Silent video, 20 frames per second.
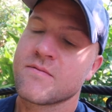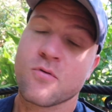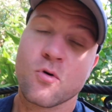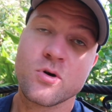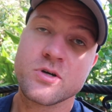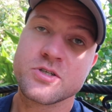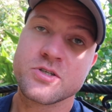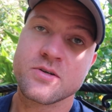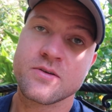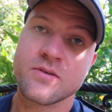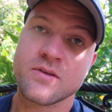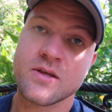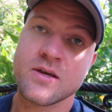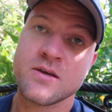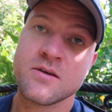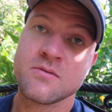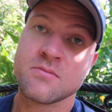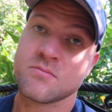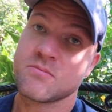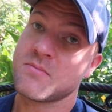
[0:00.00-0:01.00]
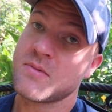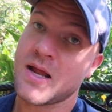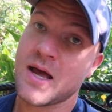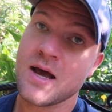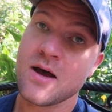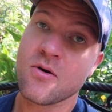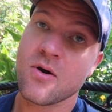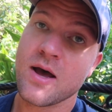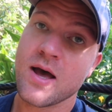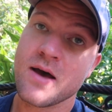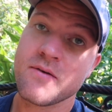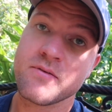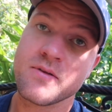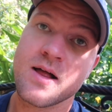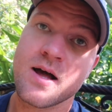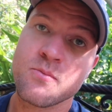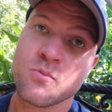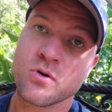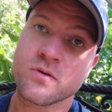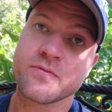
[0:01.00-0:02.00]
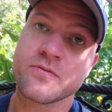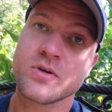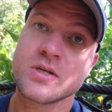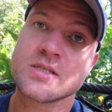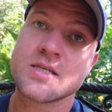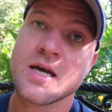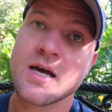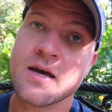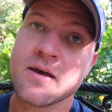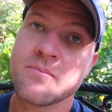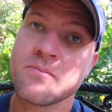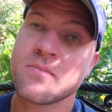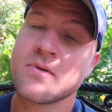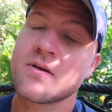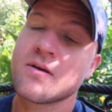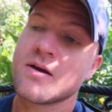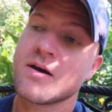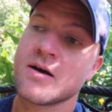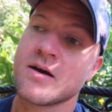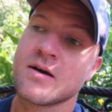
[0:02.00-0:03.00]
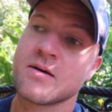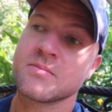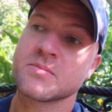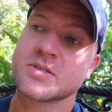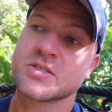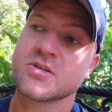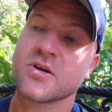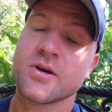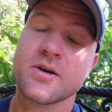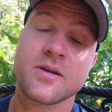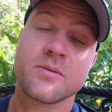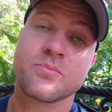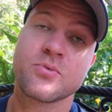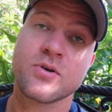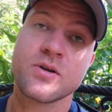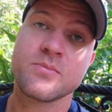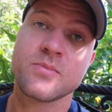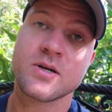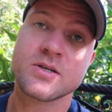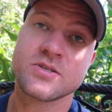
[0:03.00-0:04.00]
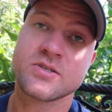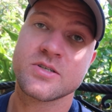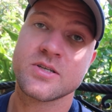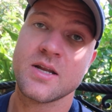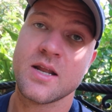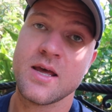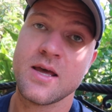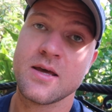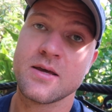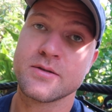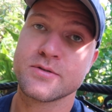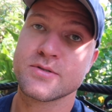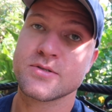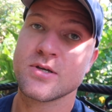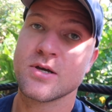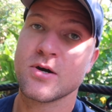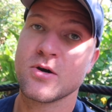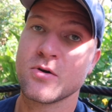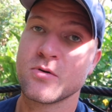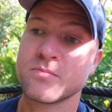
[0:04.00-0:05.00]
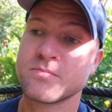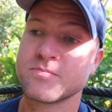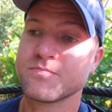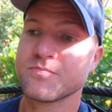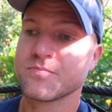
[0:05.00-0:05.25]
fortunately, now I have a lot more free time, um, starting pretty much today. So